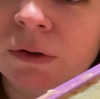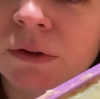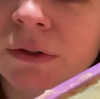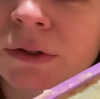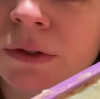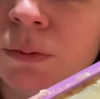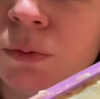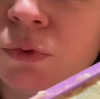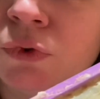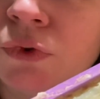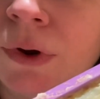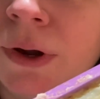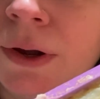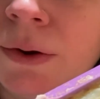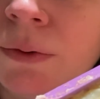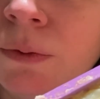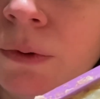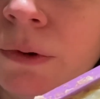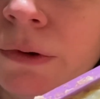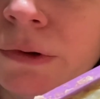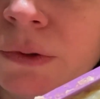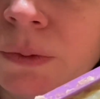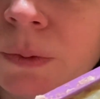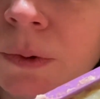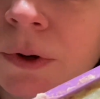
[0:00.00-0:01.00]
some dried
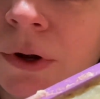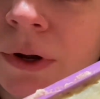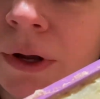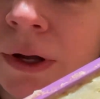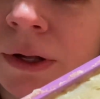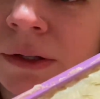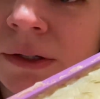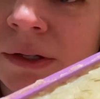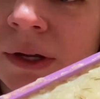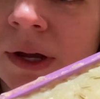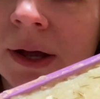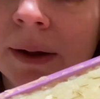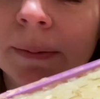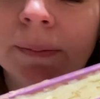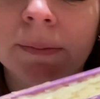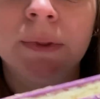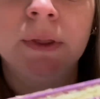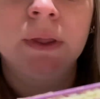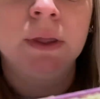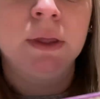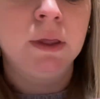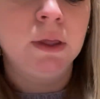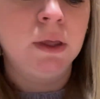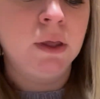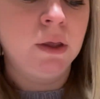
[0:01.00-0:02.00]
rosemary on top
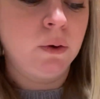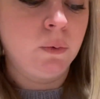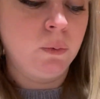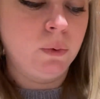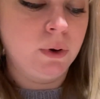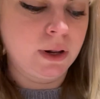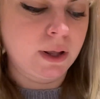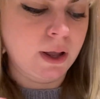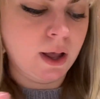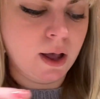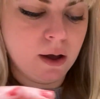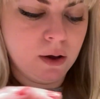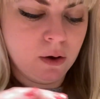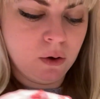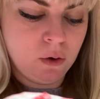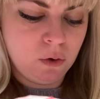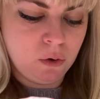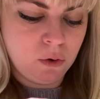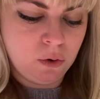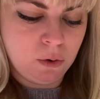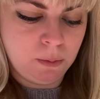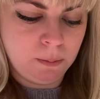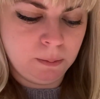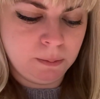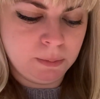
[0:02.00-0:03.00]
when I got
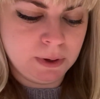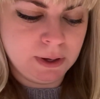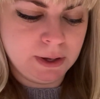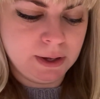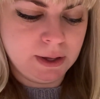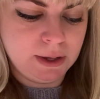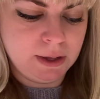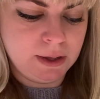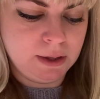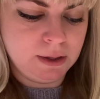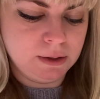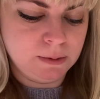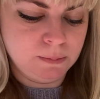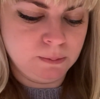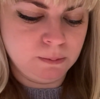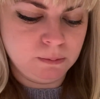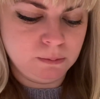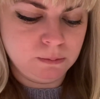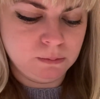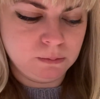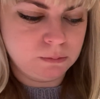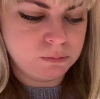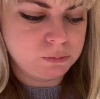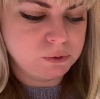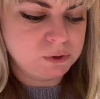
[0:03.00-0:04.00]
home, but
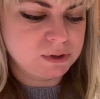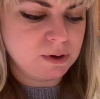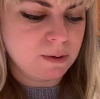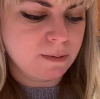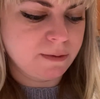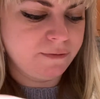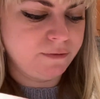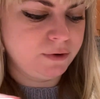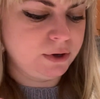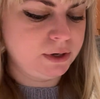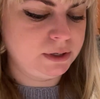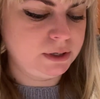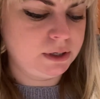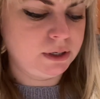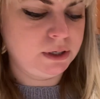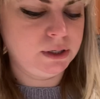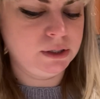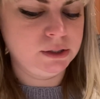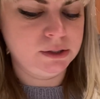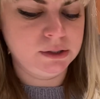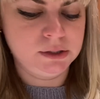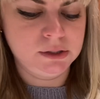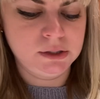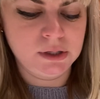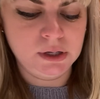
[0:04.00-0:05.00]
some of it didn't
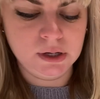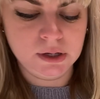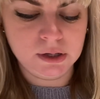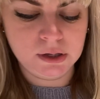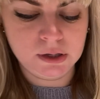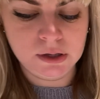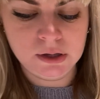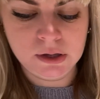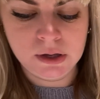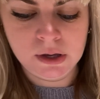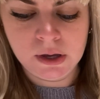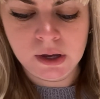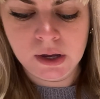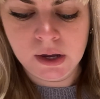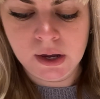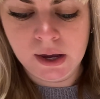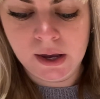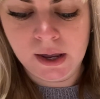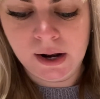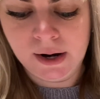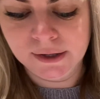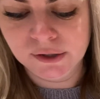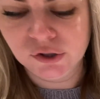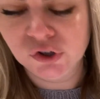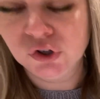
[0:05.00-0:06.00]
stick. And
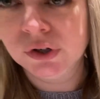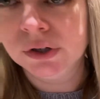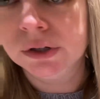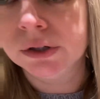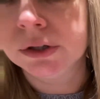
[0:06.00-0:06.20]
I should have